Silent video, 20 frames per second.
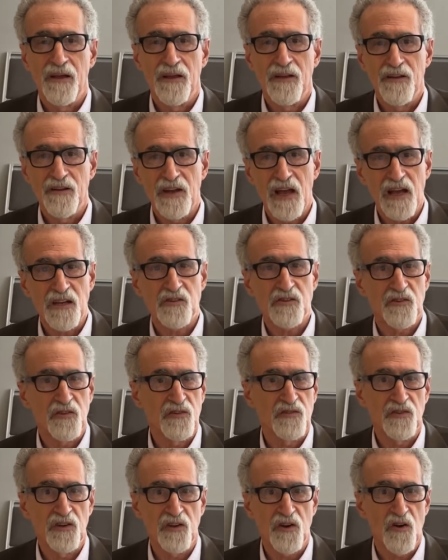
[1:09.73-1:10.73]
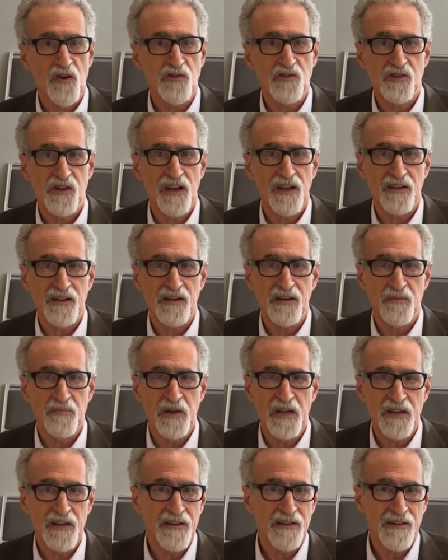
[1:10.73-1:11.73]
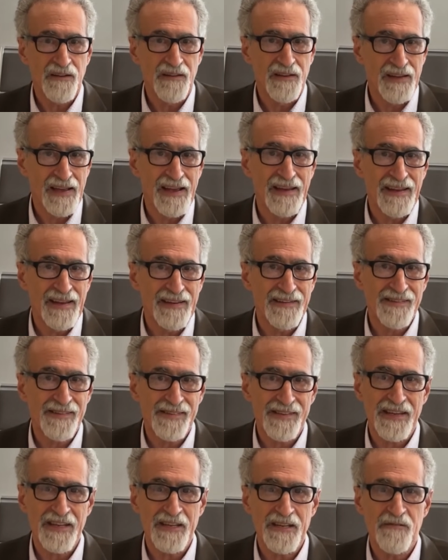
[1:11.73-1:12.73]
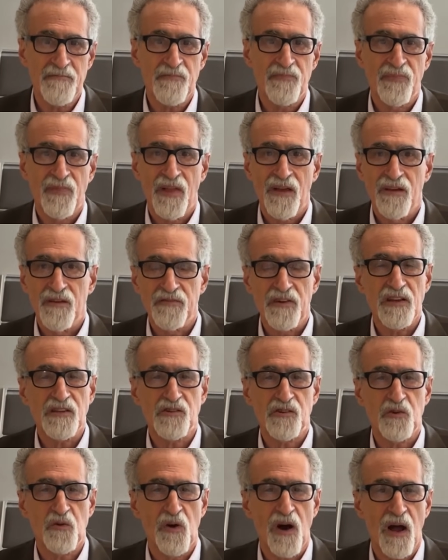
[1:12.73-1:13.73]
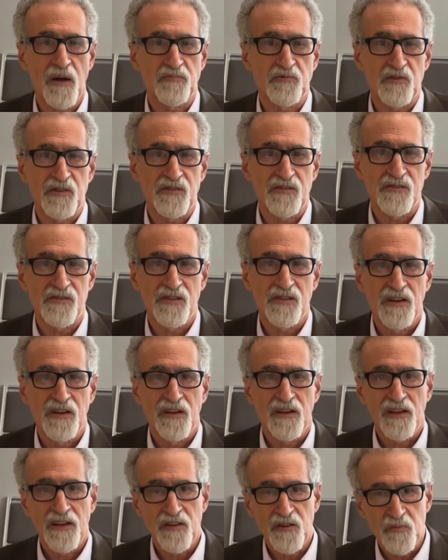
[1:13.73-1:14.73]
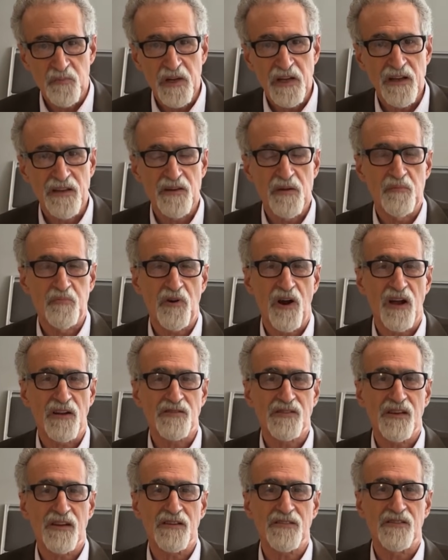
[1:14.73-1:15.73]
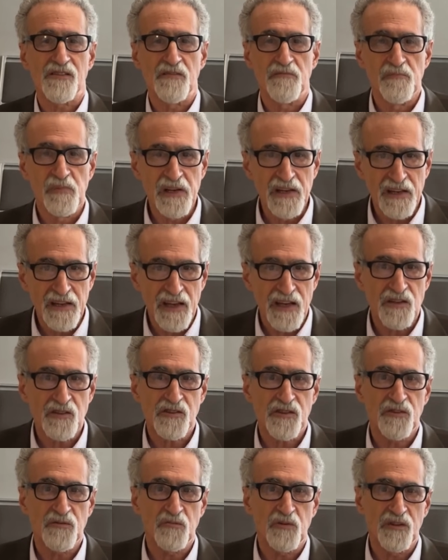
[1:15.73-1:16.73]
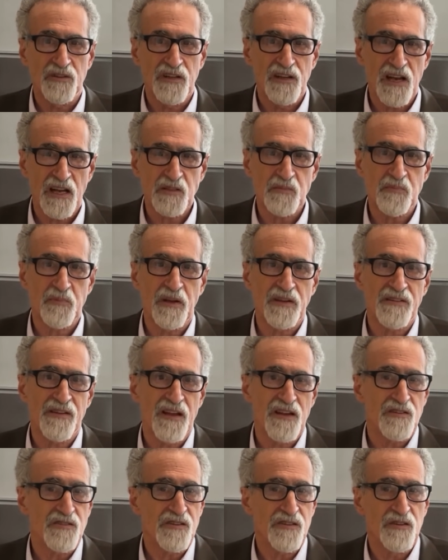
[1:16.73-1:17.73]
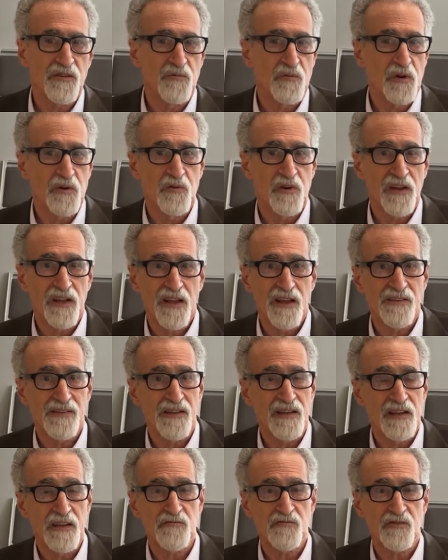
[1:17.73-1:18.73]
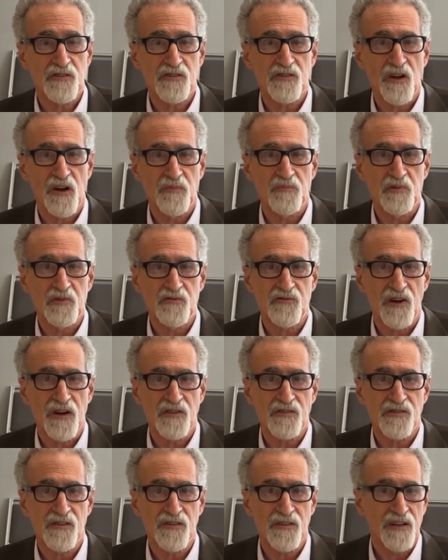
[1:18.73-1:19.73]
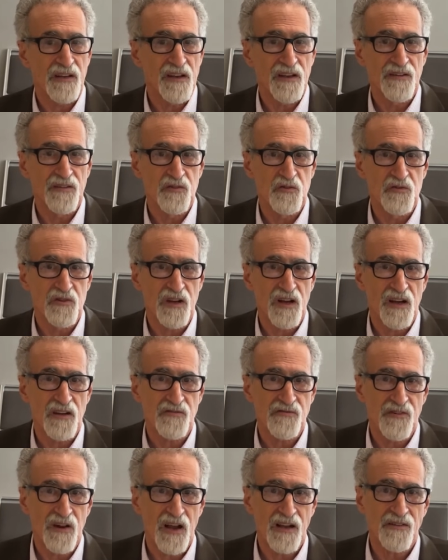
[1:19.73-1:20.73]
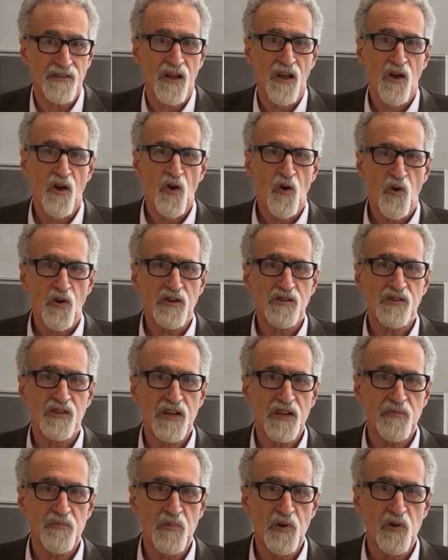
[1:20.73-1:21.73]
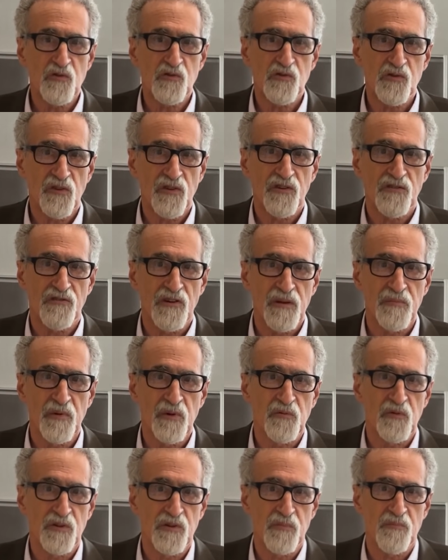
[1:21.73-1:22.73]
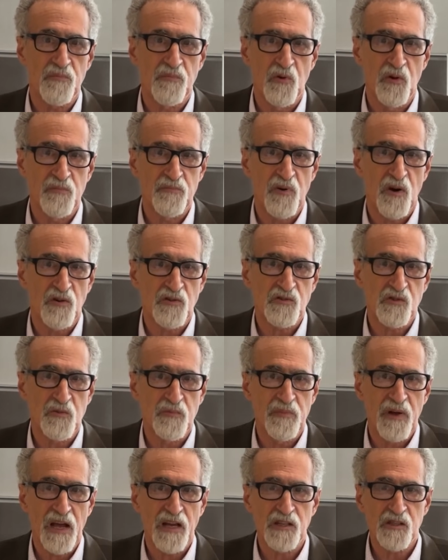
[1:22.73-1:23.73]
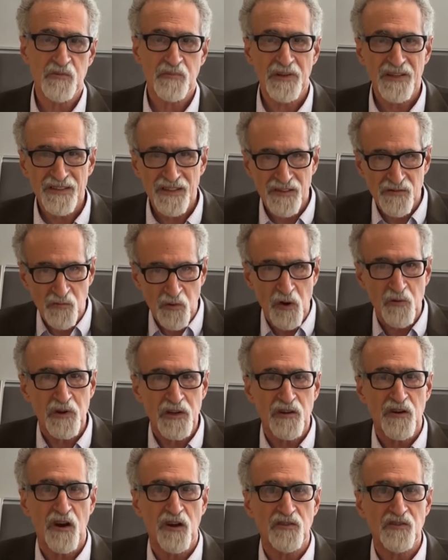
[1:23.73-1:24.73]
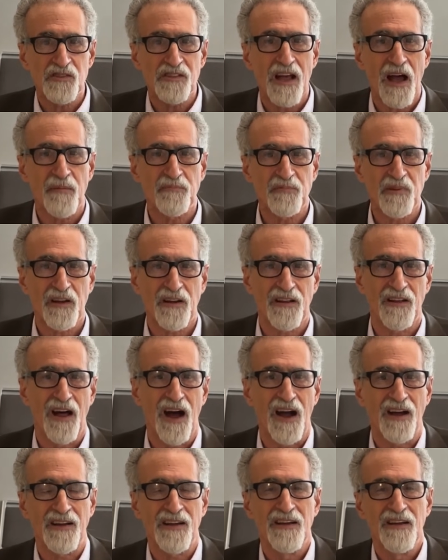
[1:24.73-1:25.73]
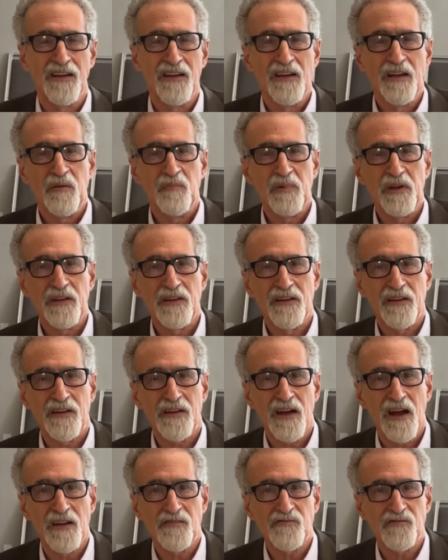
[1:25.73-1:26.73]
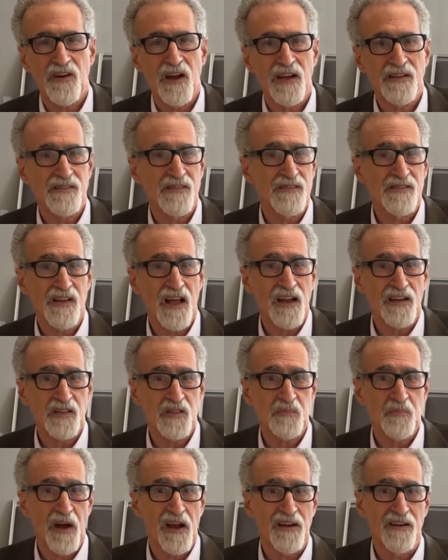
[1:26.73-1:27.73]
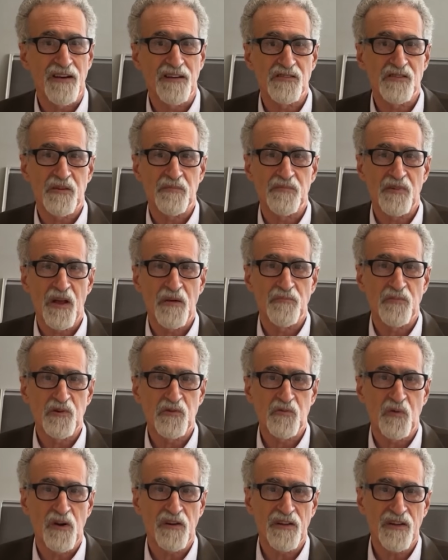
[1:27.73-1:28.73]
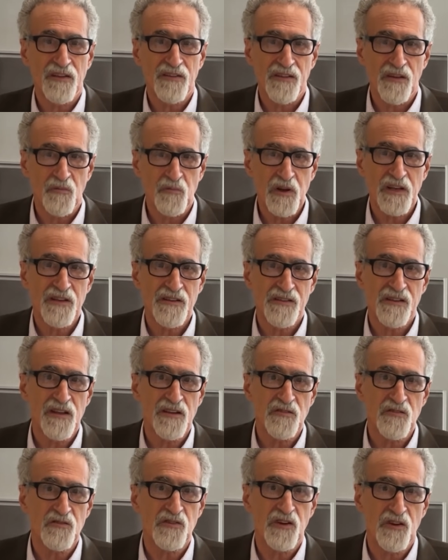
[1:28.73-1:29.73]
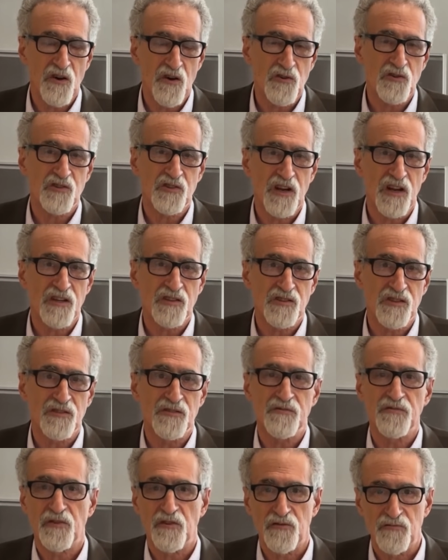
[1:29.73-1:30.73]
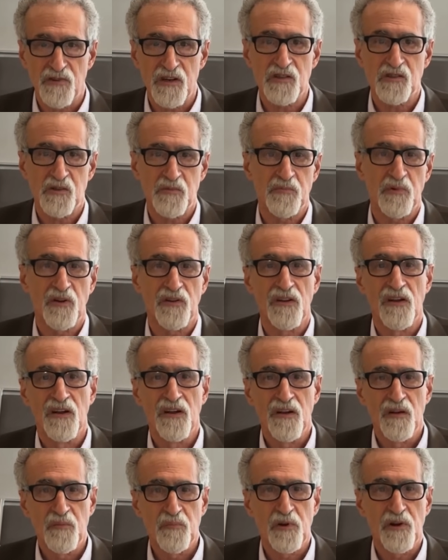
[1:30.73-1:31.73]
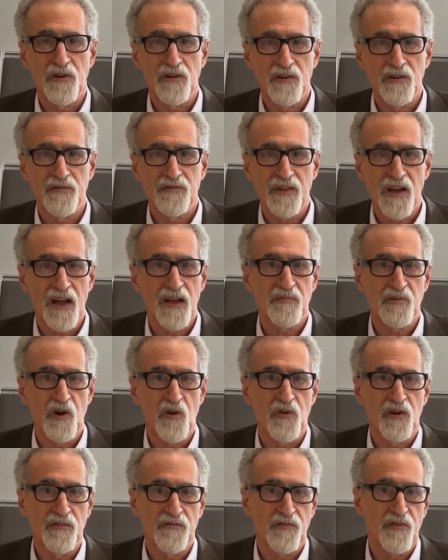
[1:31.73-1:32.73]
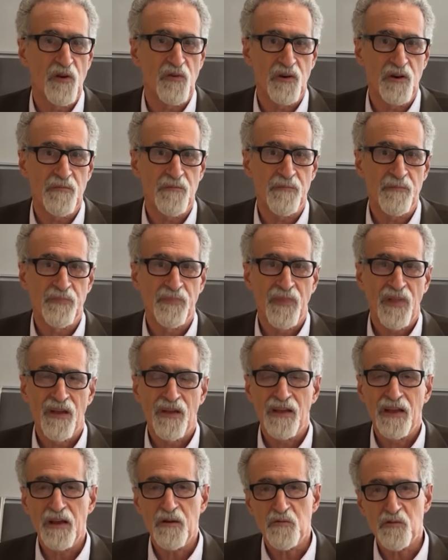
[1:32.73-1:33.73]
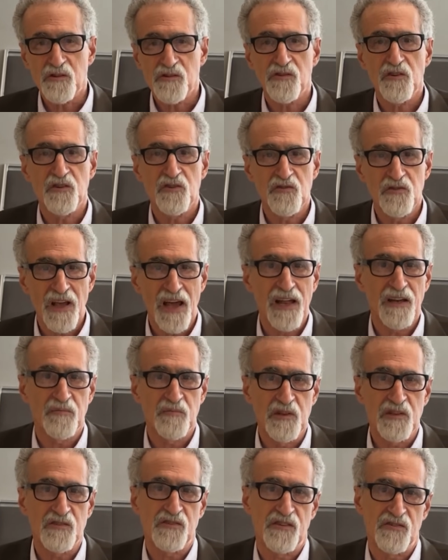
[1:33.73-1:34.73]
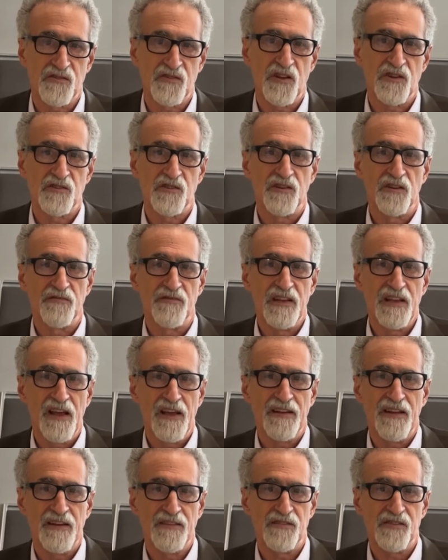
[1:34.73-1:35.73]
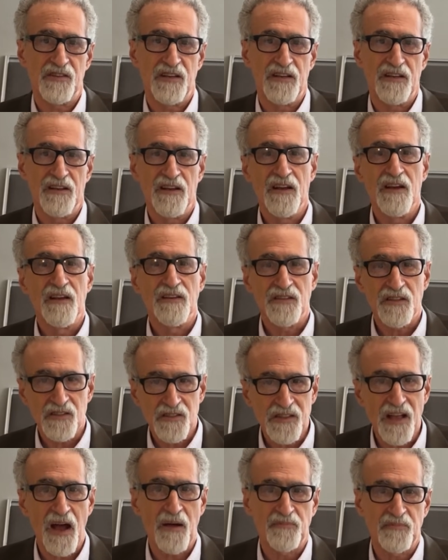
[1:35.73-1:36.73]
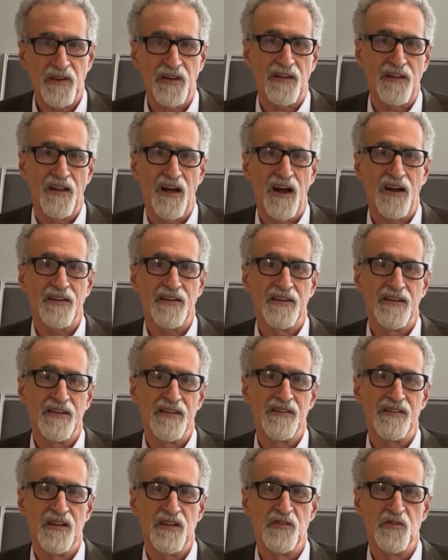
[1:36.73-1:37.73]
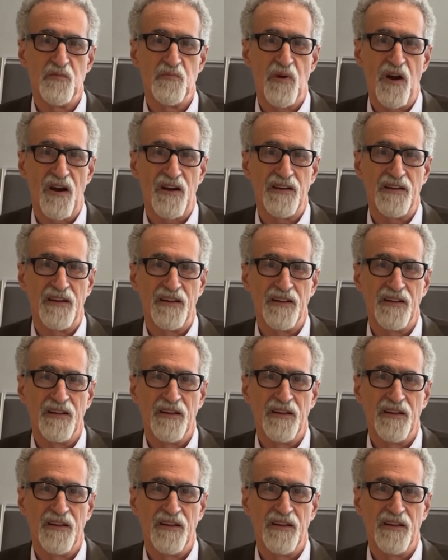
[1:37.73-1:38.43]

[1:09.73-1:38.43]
The National Negotiating Committee, the NNC, faced two options: either begin the process of mediation with the expectation that we would head to interest arbitration to get a new contract, or seek mutual agreement with the Wood Postal Management and what we call stop the clock, meaning the contract does not expire on September 20th, and we continue negotiations for a reasonable period of time going forward. It was the unanimous decision of the NNC to stop the clock and continue bargaining.